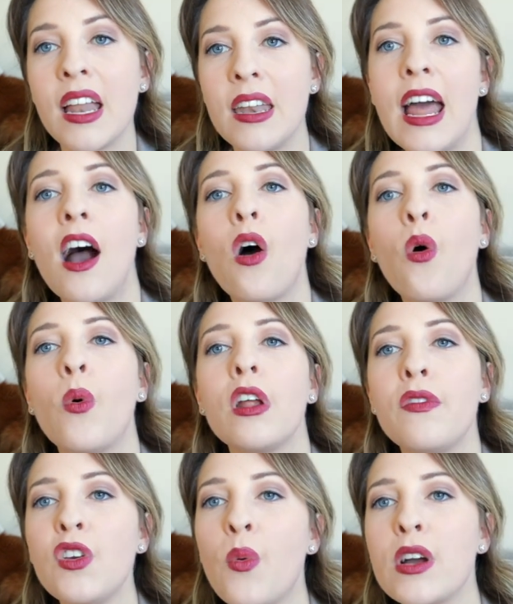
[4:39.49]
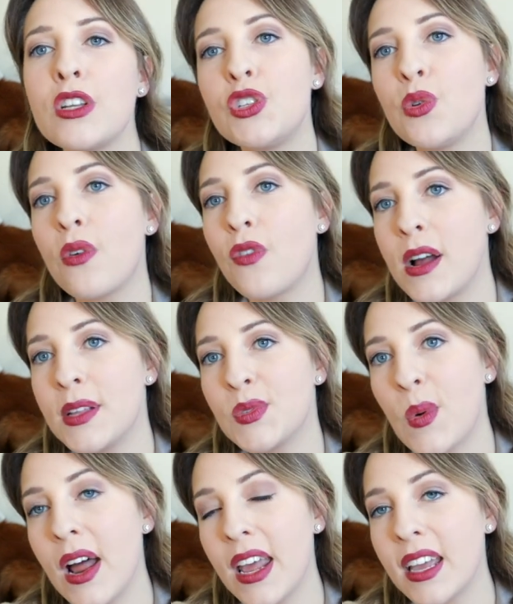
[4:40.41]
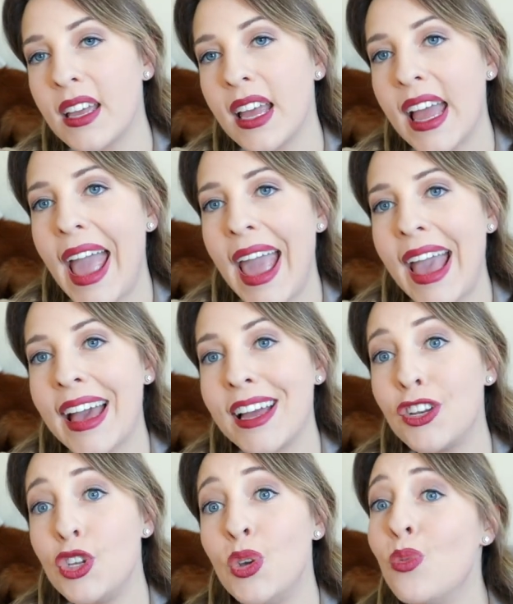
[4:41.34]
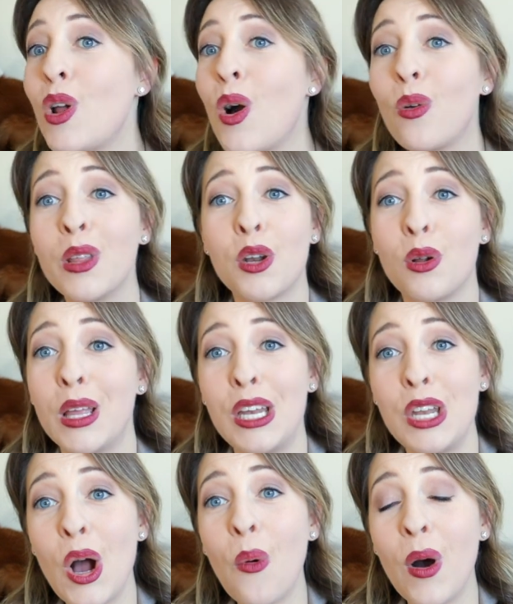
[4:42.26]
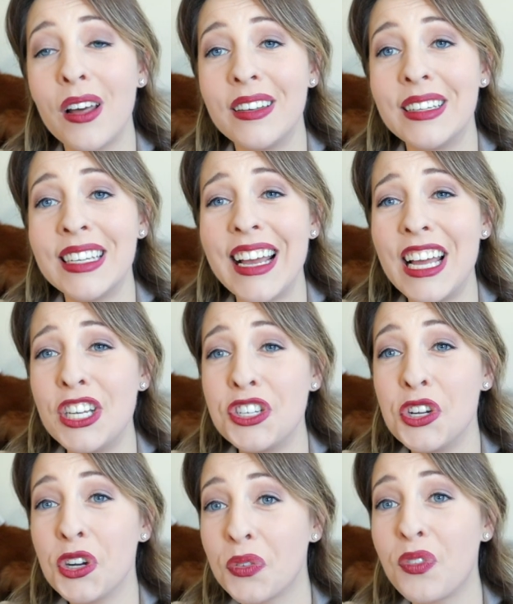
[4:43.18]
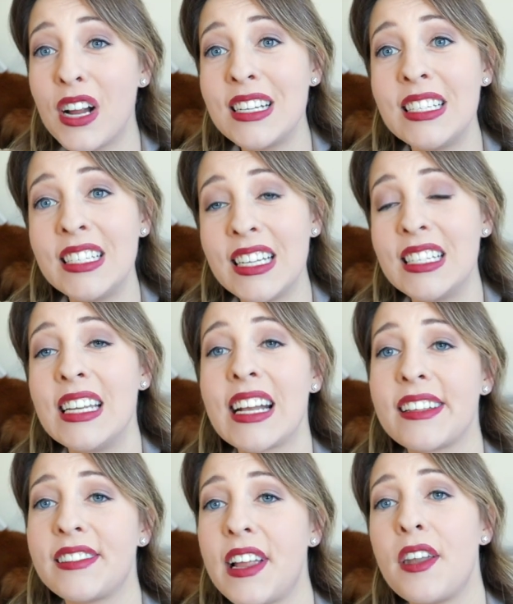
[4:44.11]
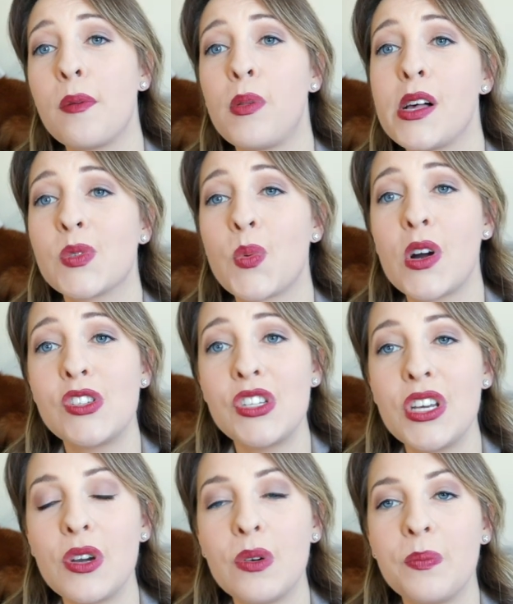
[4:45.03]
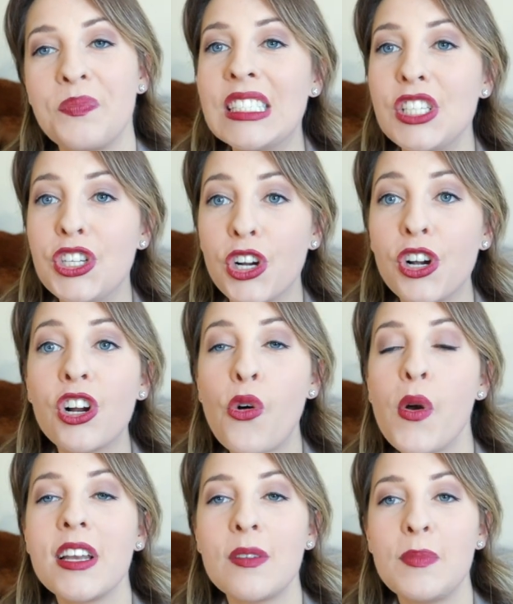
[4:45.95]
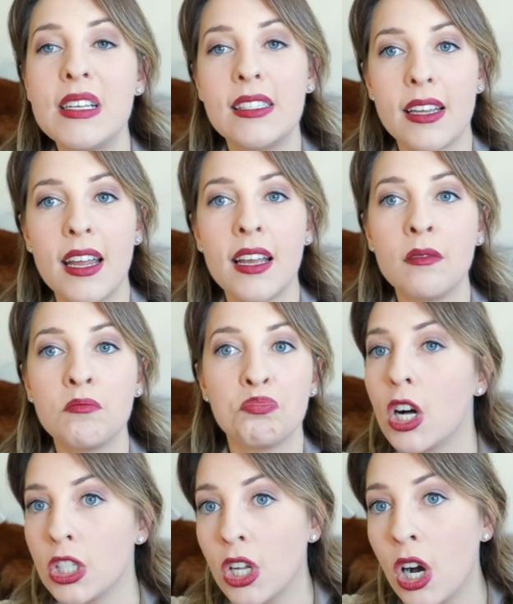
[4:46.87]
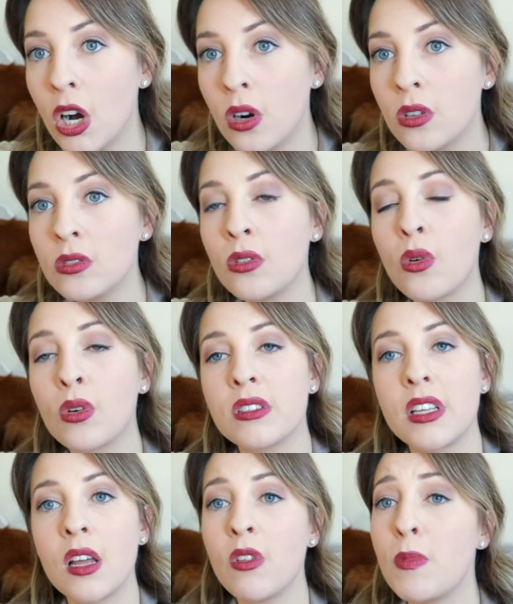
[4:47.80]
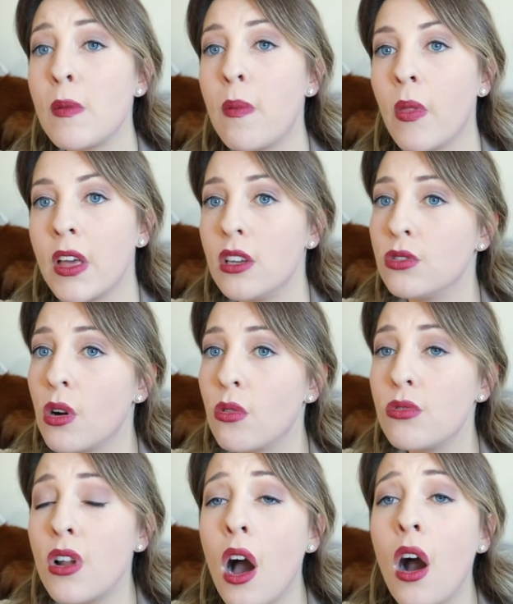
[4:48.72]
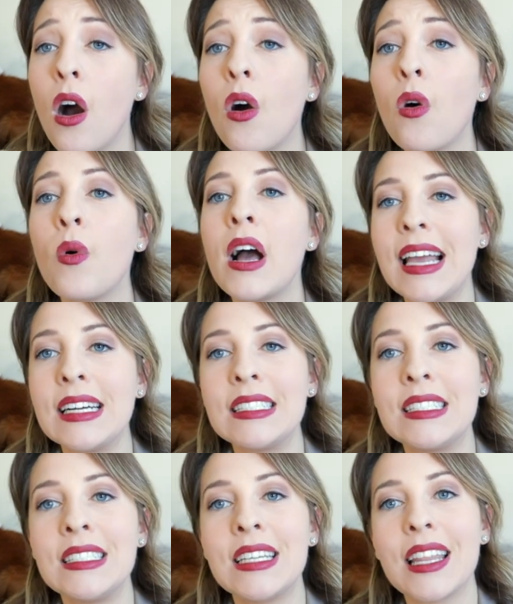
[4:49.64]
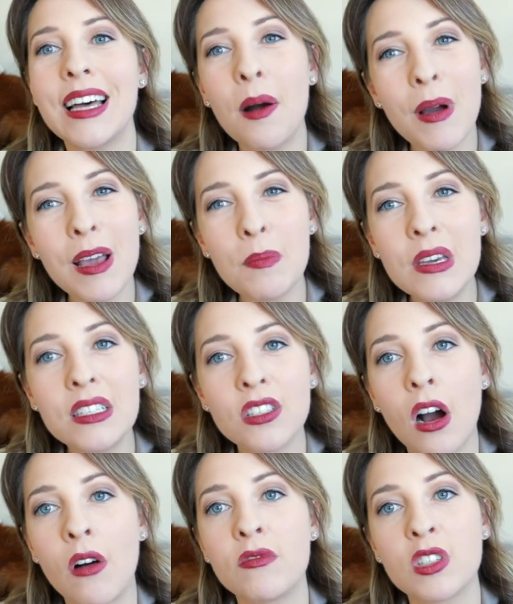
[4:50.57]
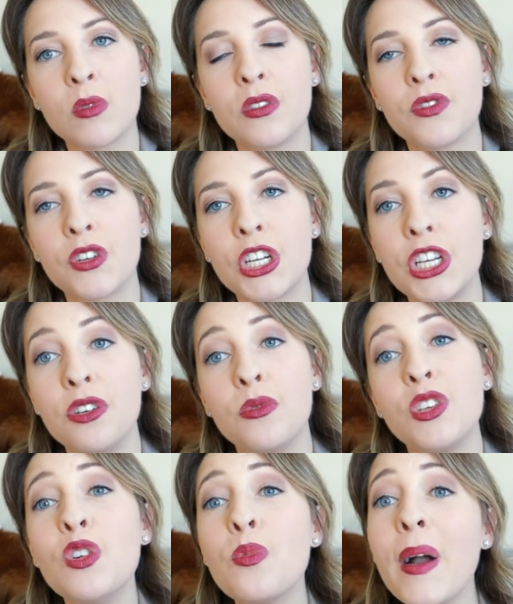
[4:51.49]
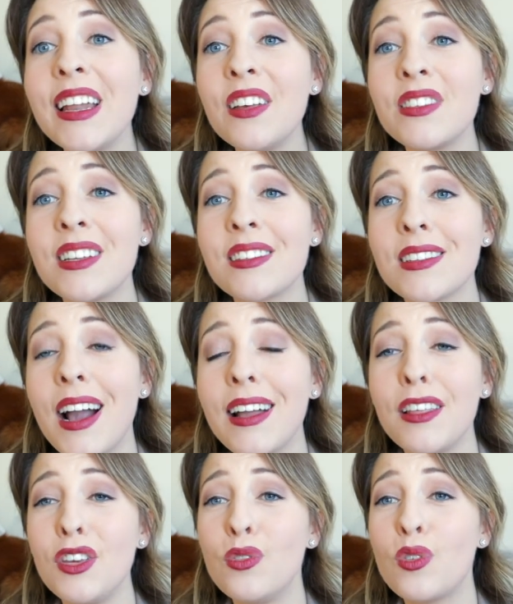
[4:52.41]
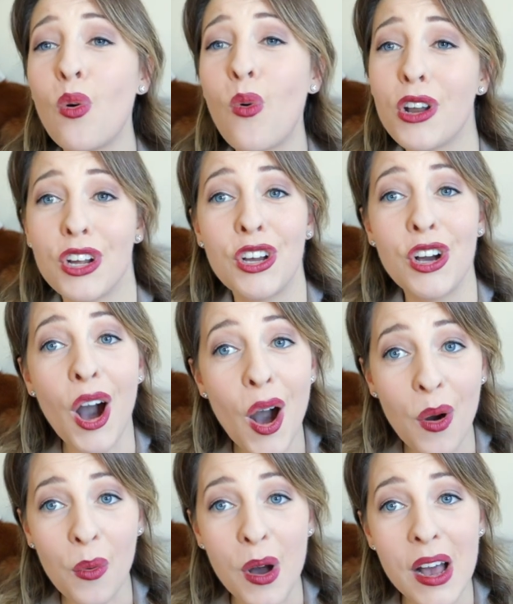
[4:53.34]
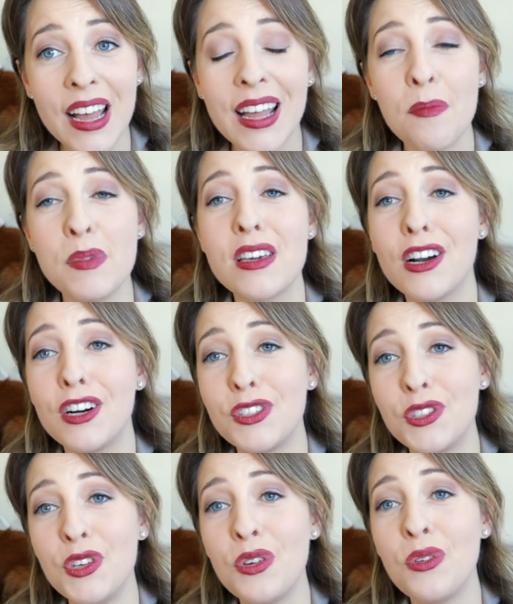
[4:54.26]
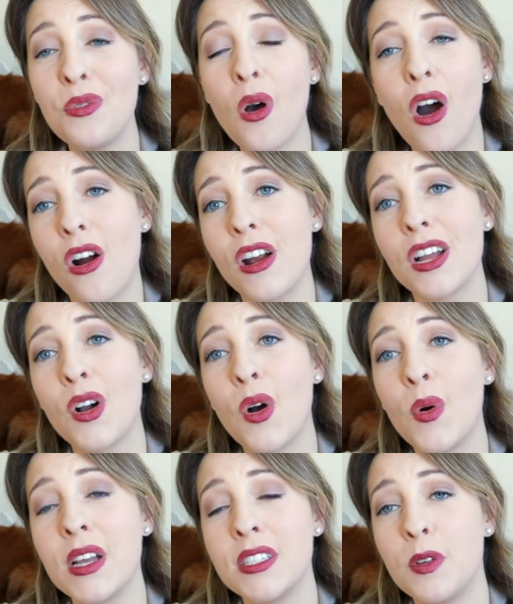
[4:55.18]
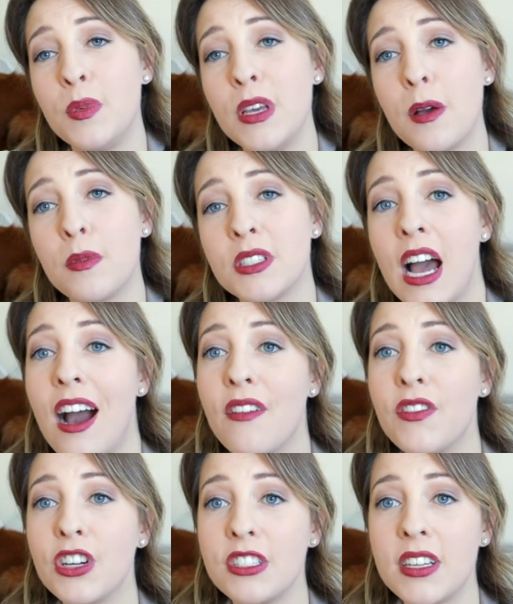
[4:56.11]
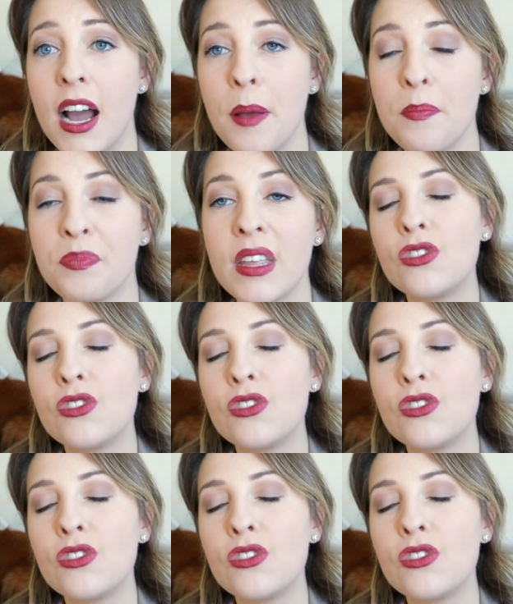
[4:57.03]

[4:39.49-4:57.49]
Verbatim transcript: Now, what if you went to a friend's wedding and you know literally no one, and your friend didn't extend a plus one to you. You're going to be sitting alone or sitting with people that you don't know, and that might be uncomfortable for you. You might even decide that you don't want to go because you aren't going to be able to have a good time.